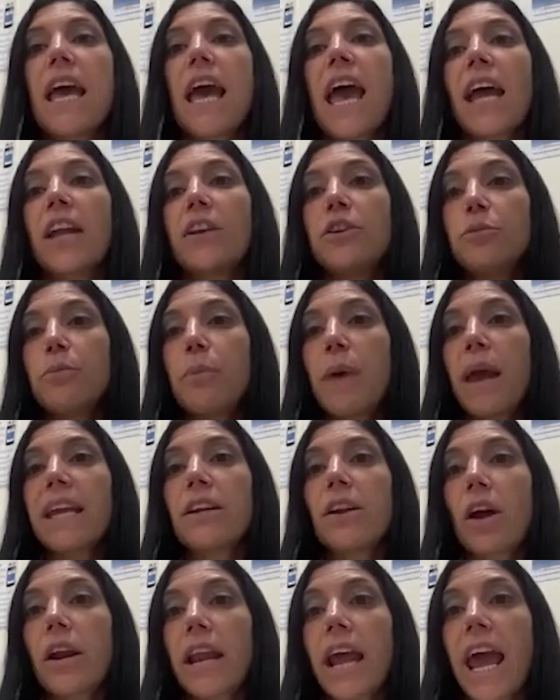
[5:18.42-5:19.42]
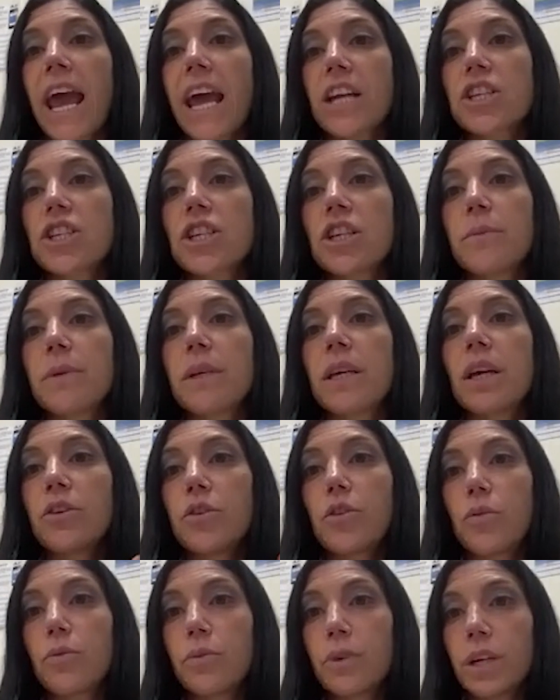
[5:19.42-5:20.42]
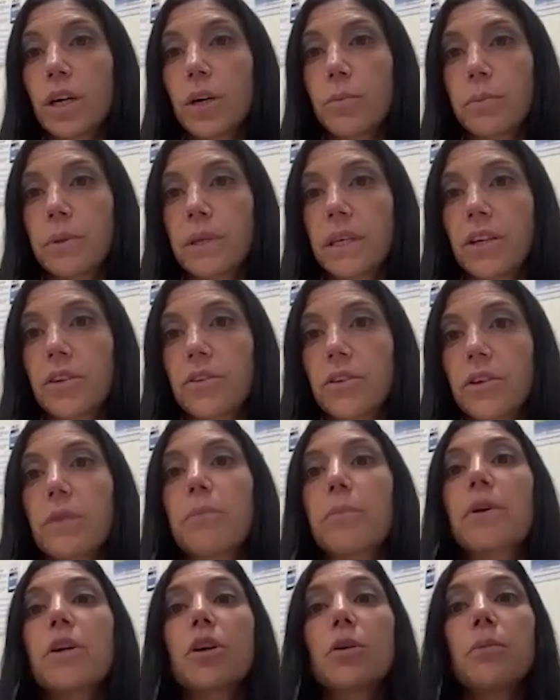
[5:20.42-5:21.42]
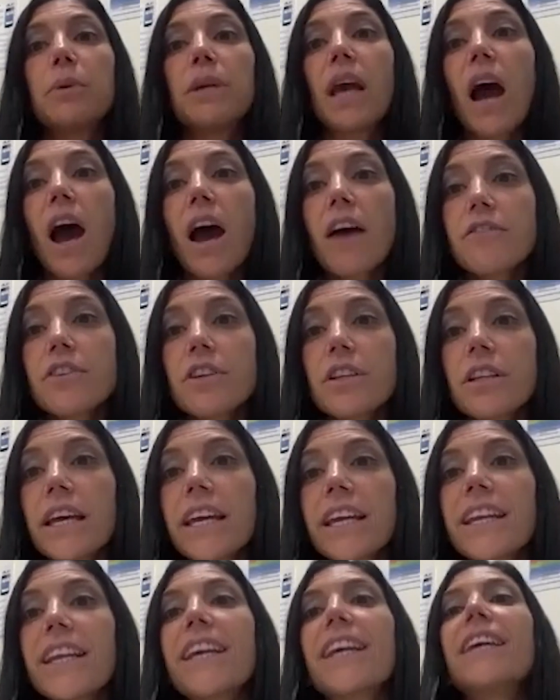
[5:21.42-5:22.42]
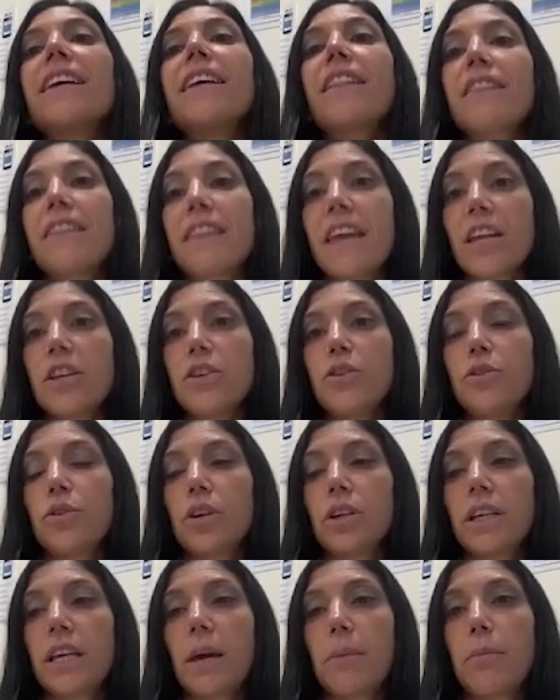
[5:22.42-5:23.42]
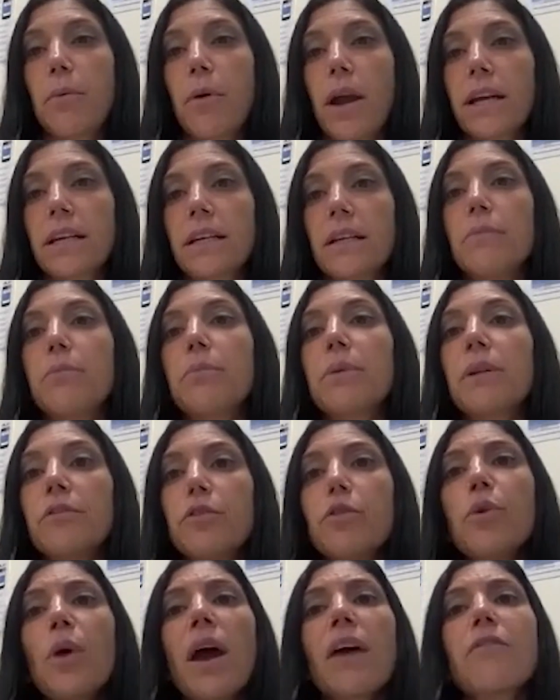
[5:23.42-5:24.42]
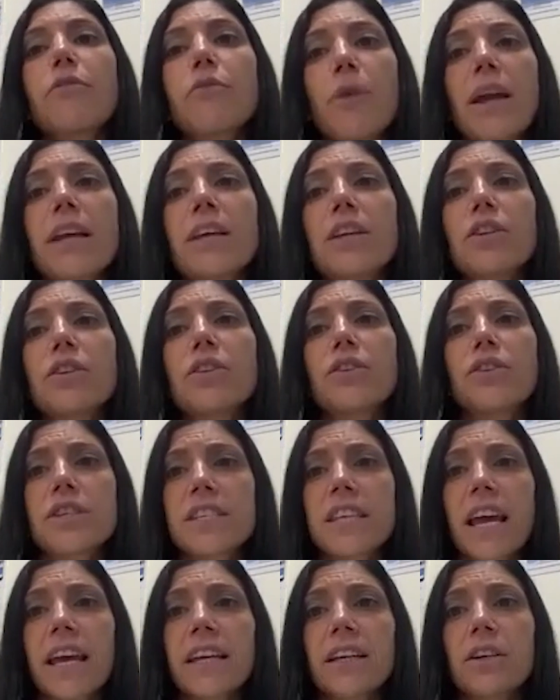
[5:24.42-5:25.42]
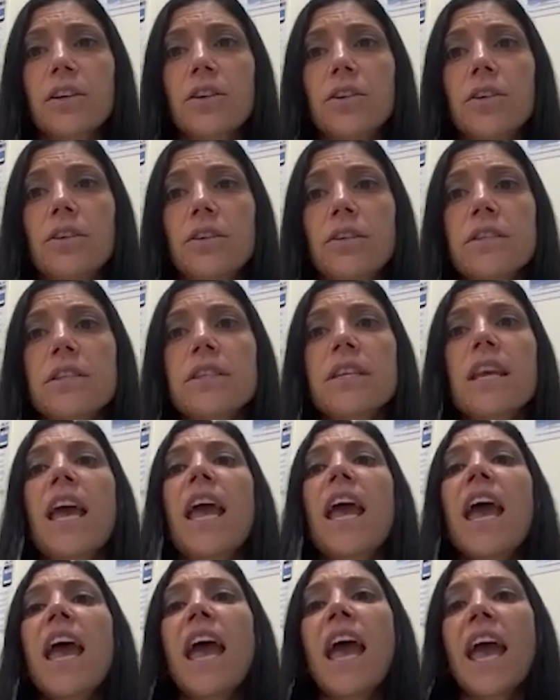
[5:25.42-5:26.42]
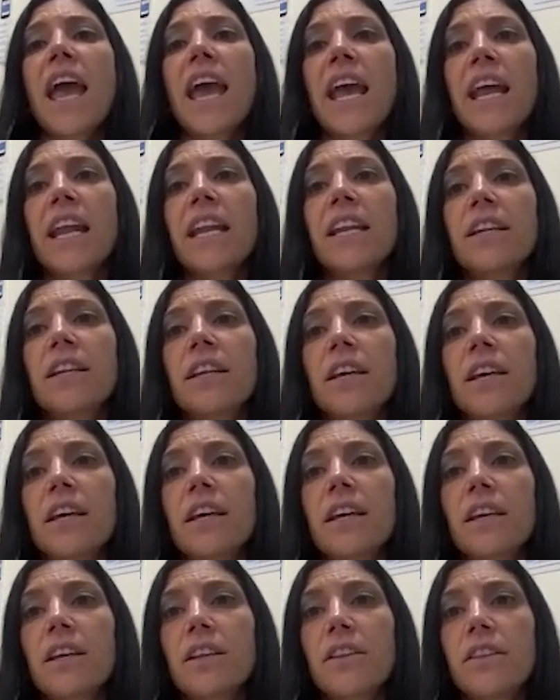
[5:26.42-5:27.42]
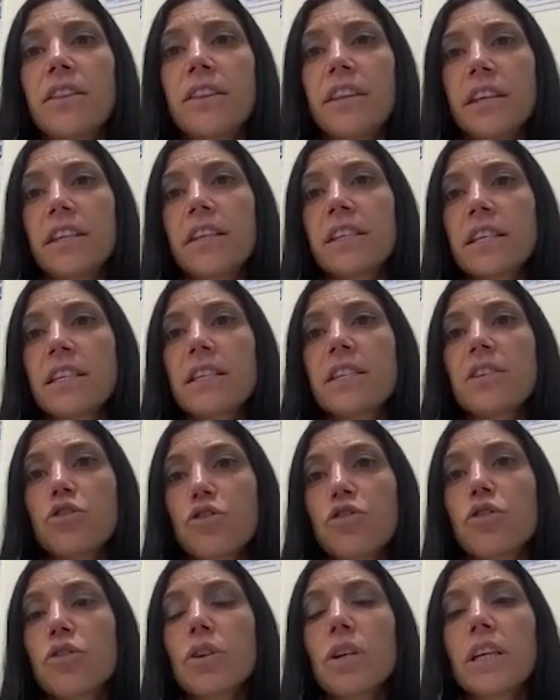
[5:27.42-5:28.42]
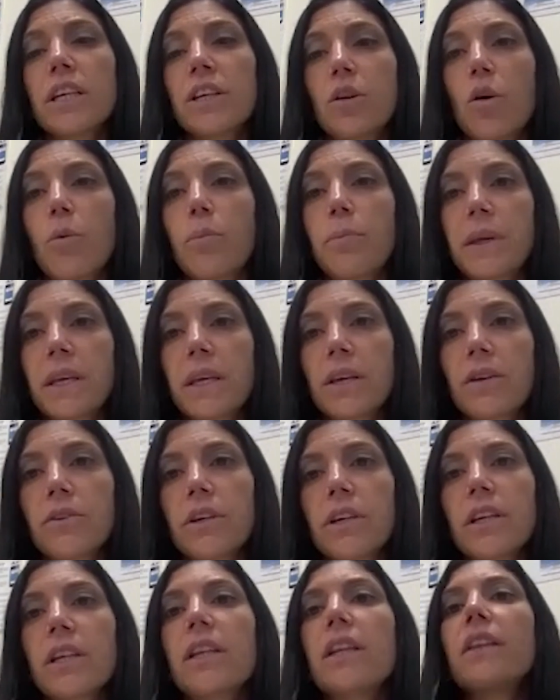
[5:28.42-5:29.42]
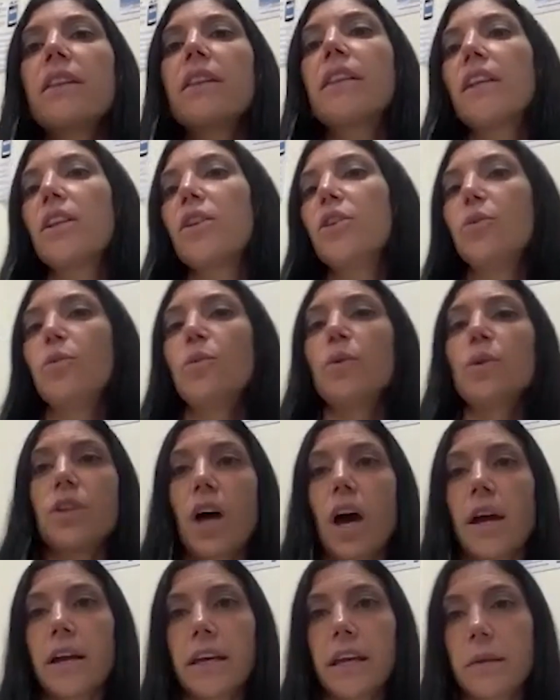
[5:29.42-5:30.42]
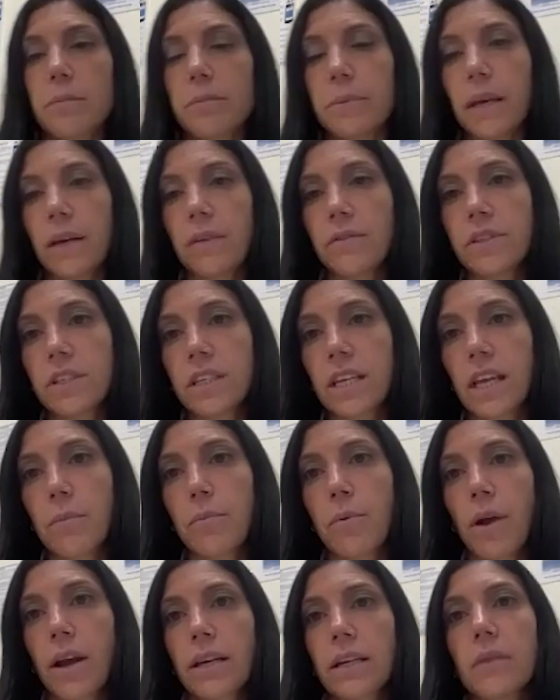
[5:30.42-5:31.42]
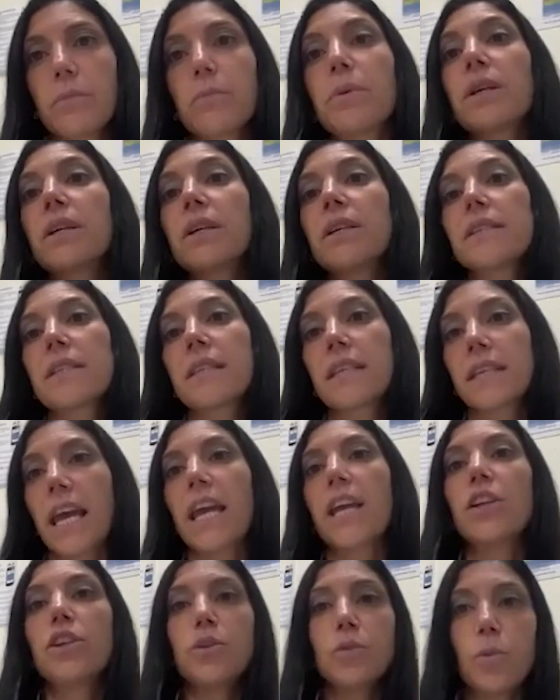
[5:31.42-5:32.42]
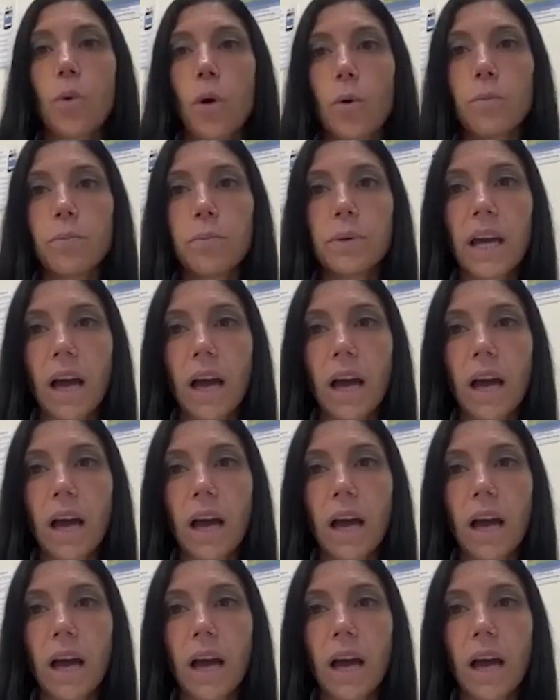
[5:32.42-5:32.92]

and you may not actually be on your real period but could be ovulating, then you could get pregnant. But if you have regular cycles and this is truly your period, then you will not get be able to get pregnant because again, you won't be